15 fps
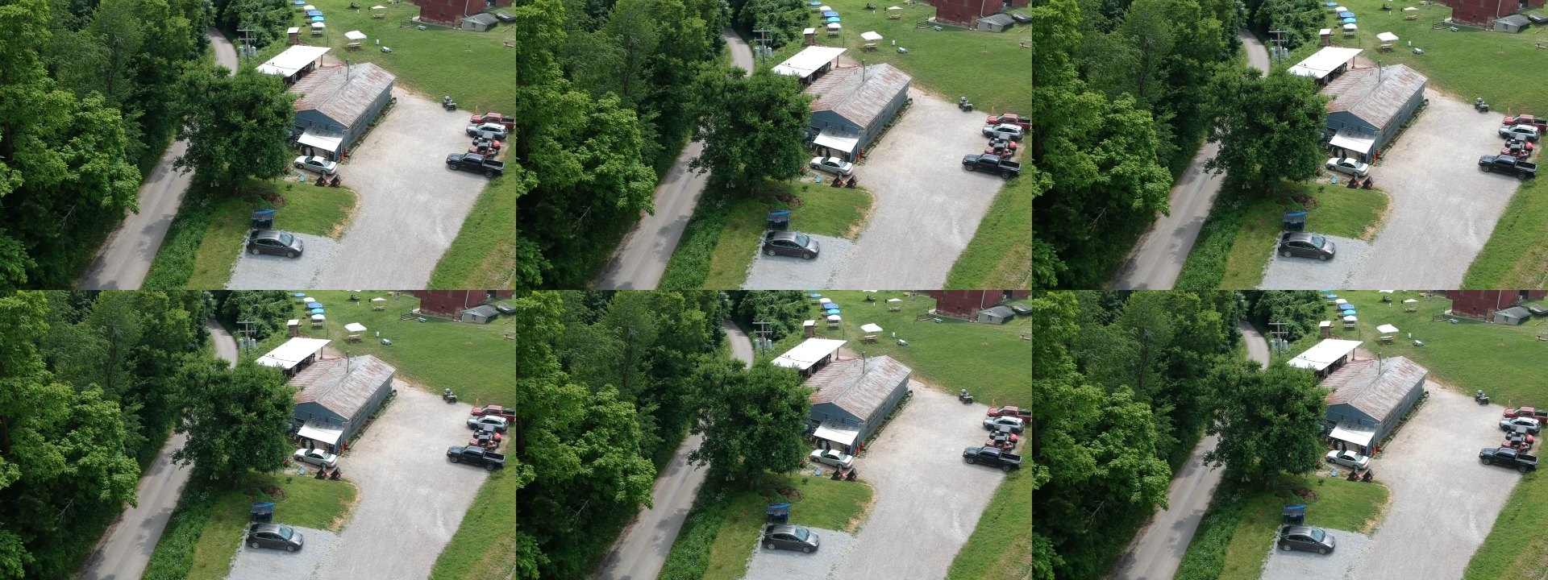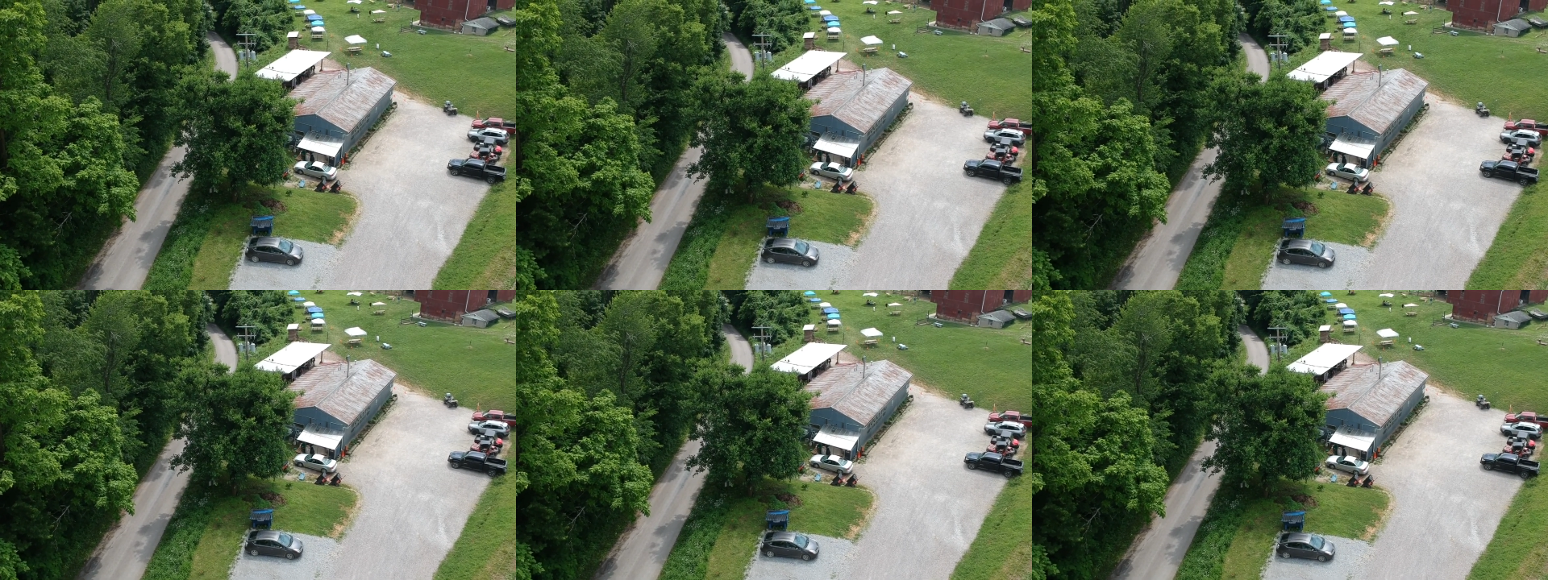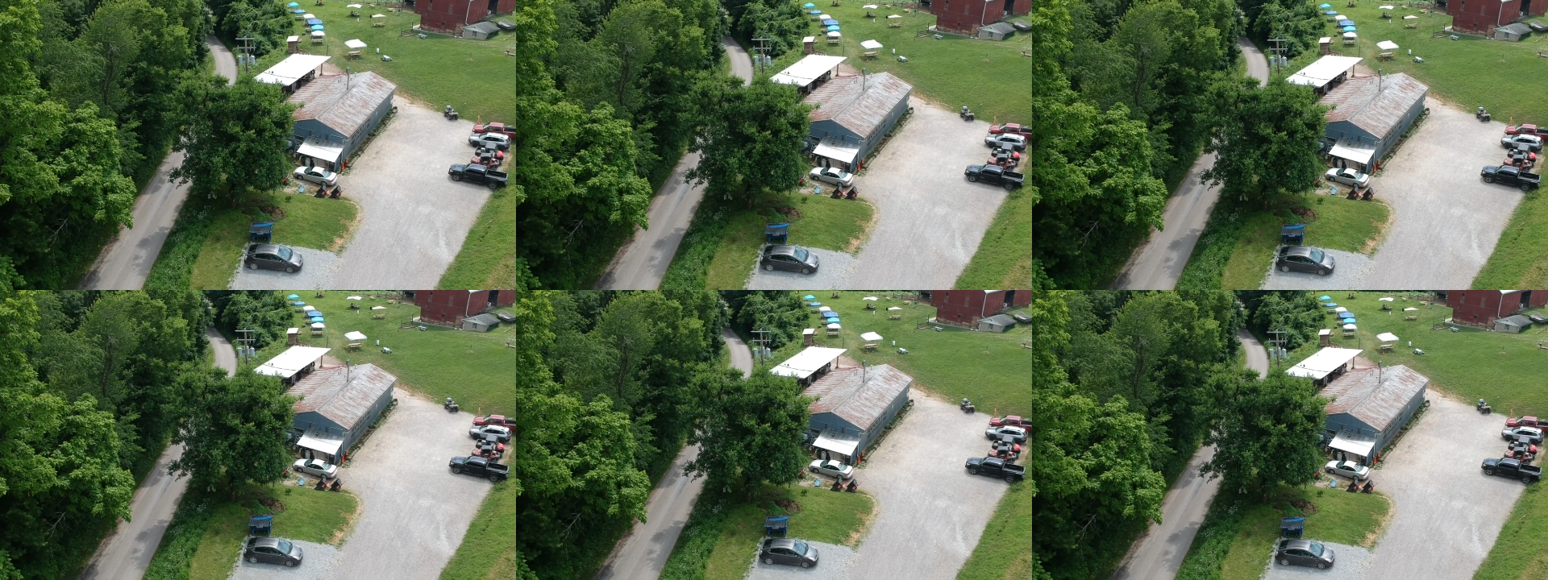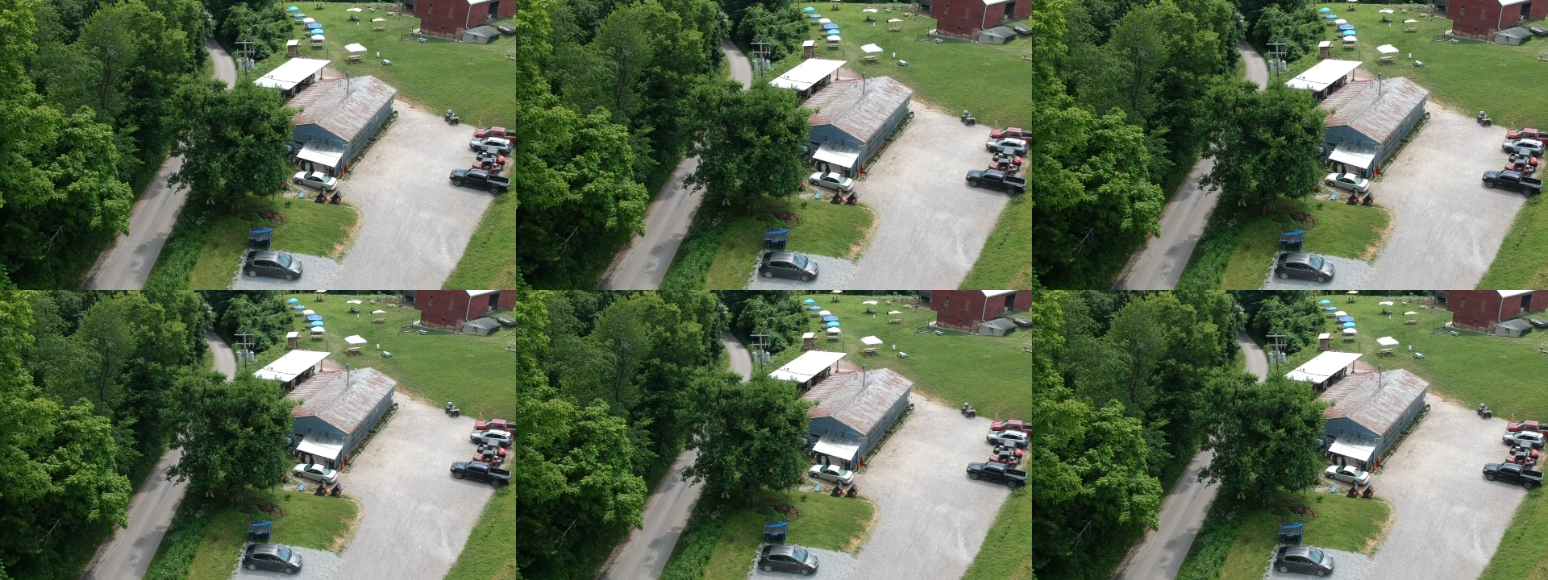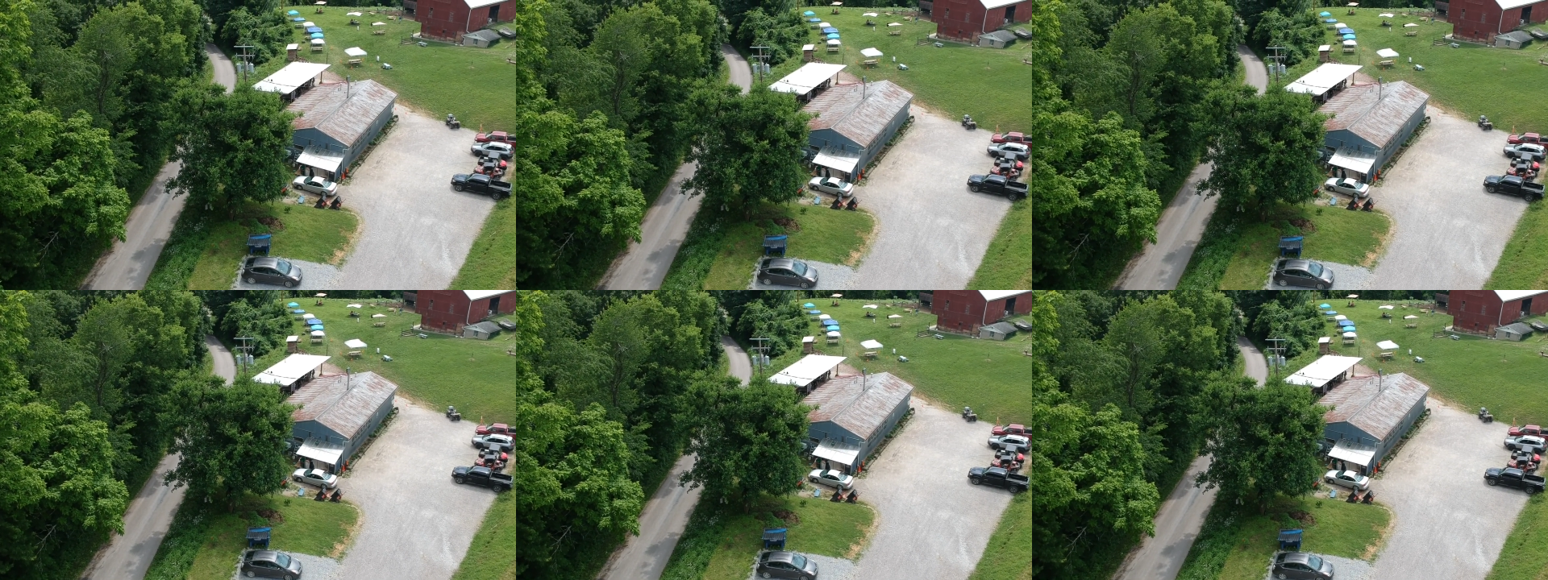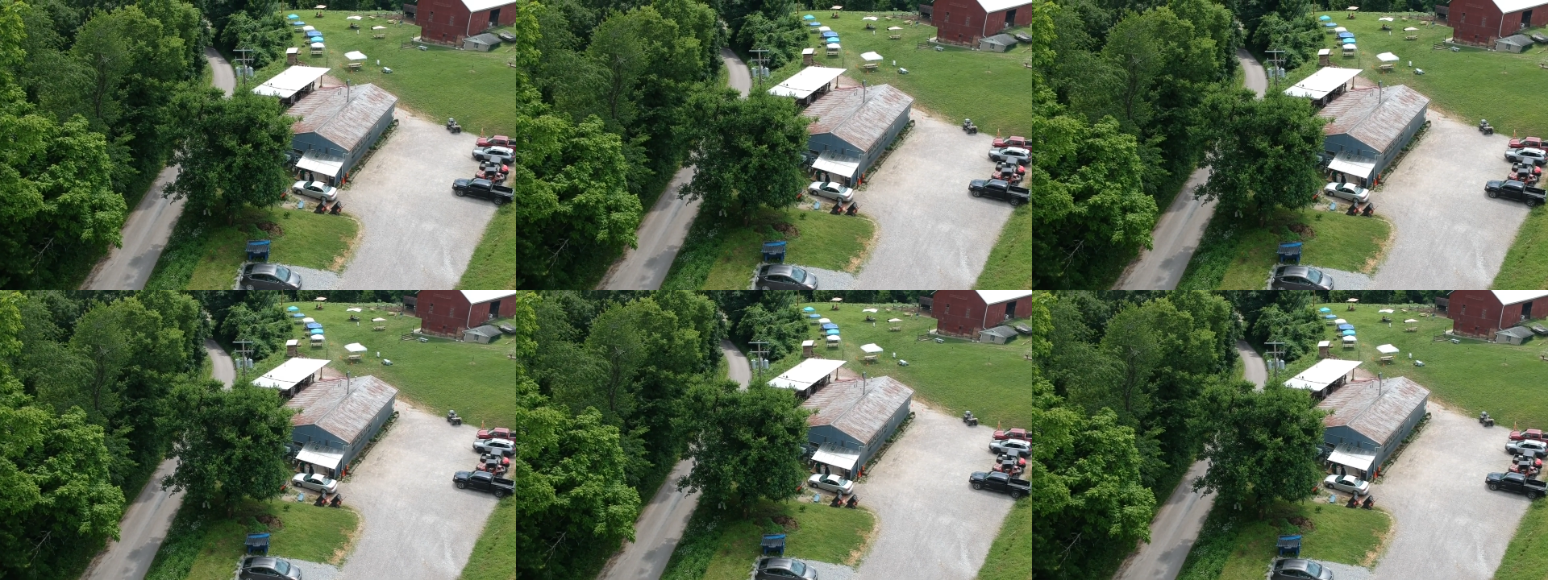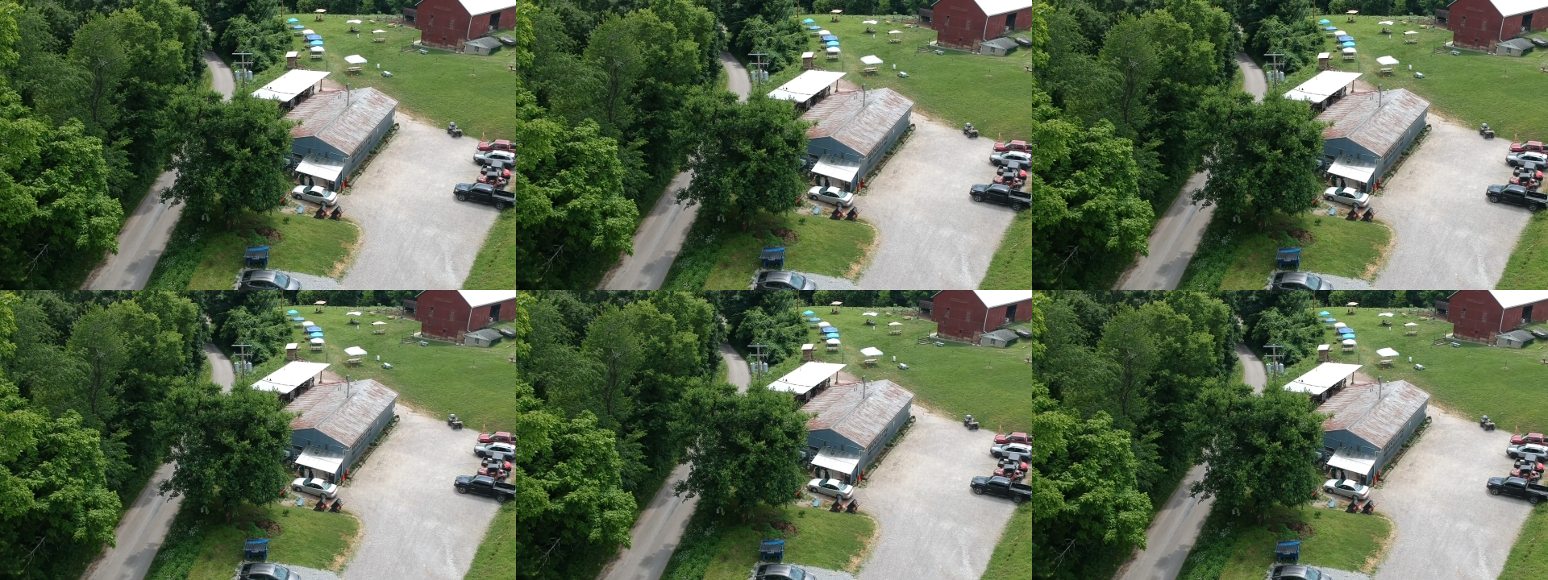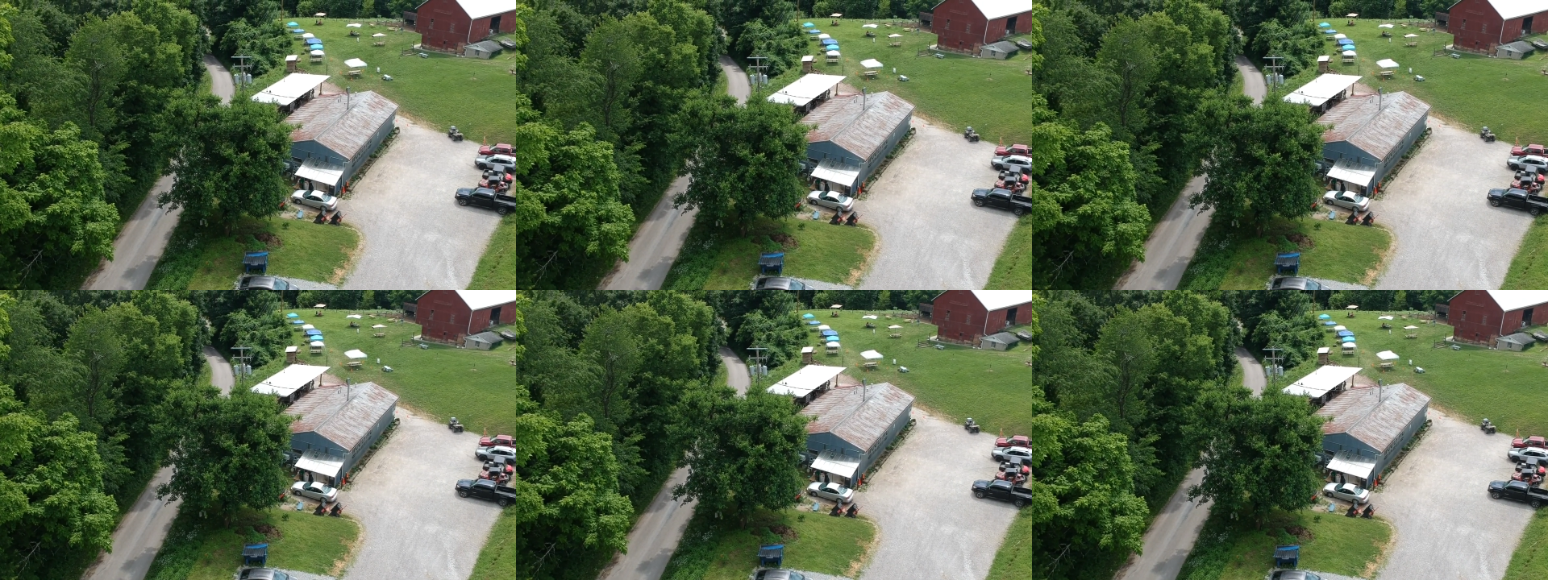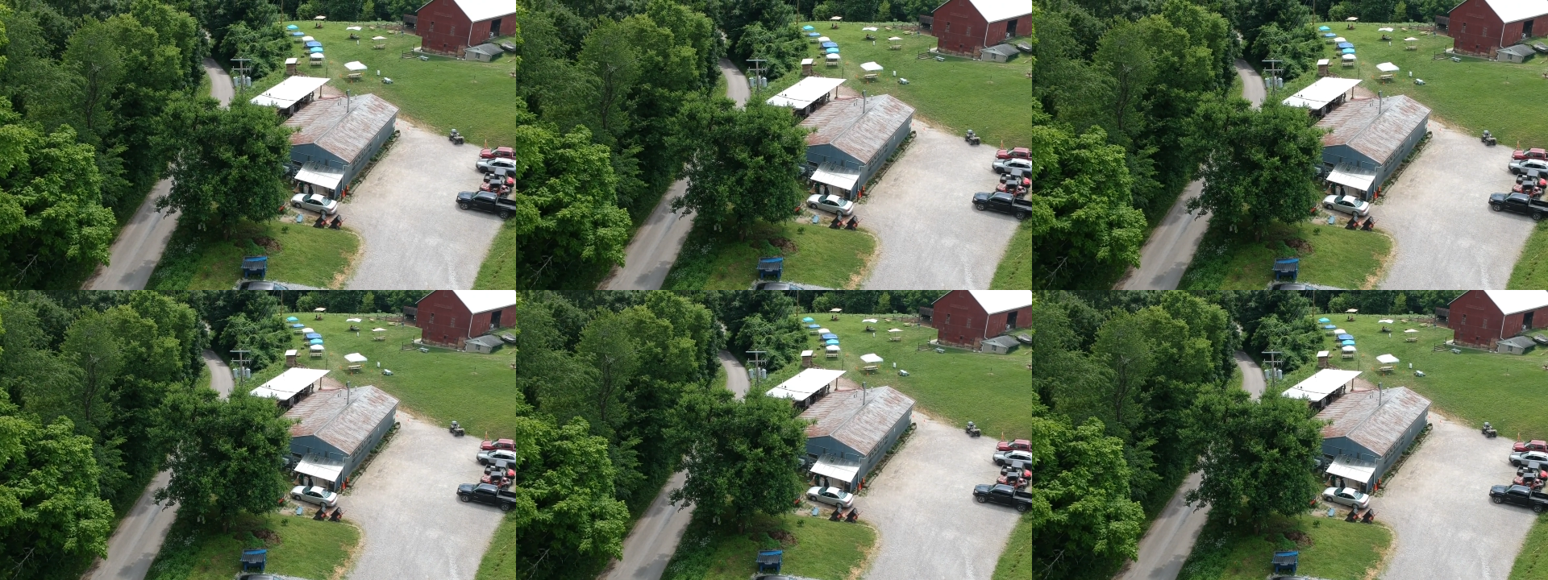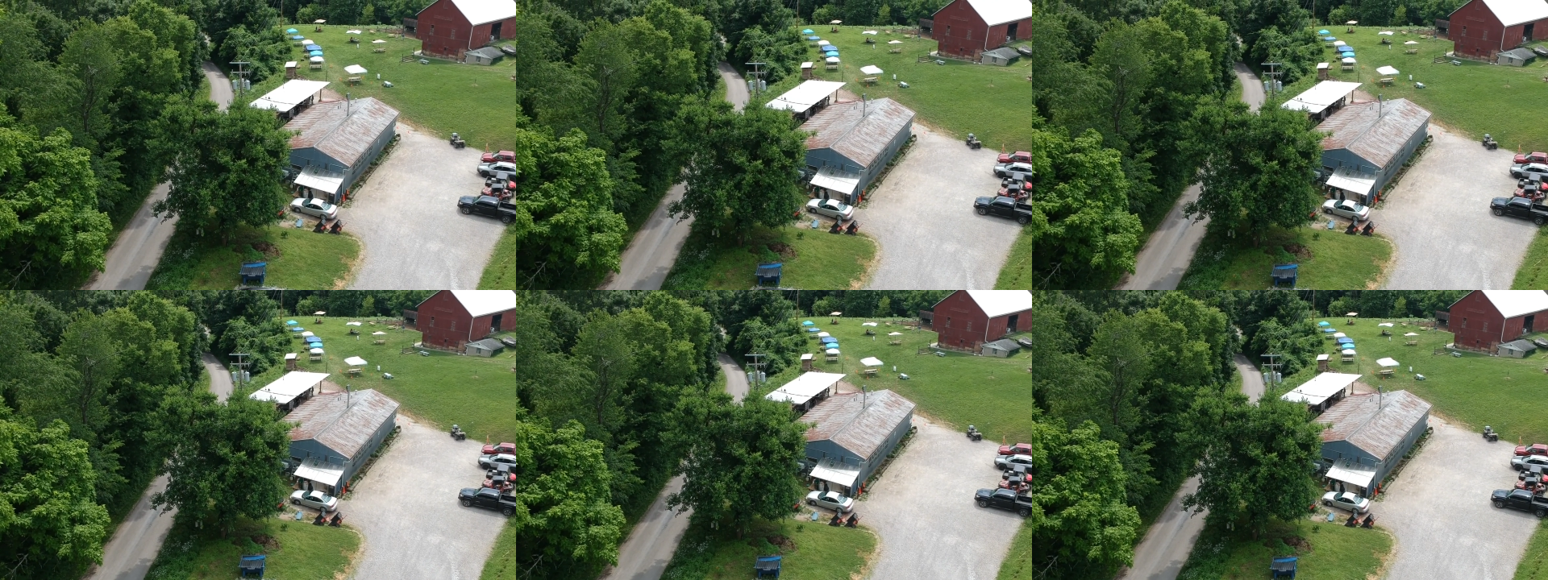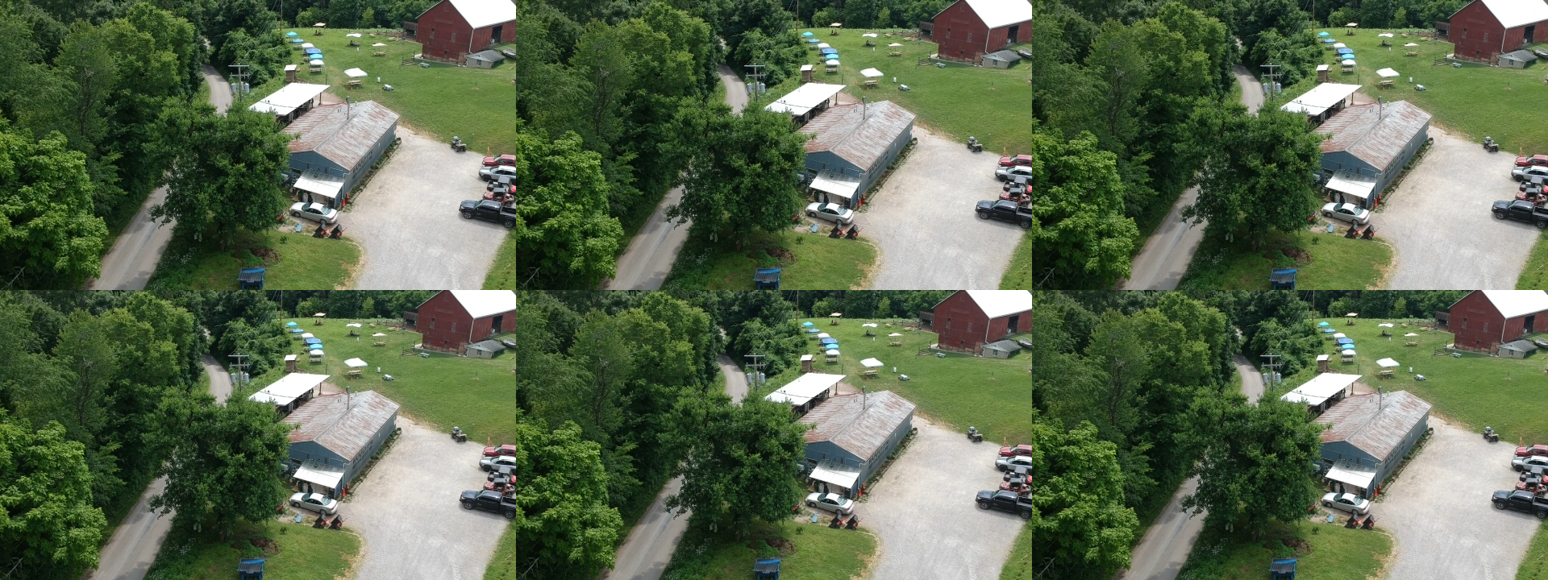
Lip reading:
[unreadable: no face in view]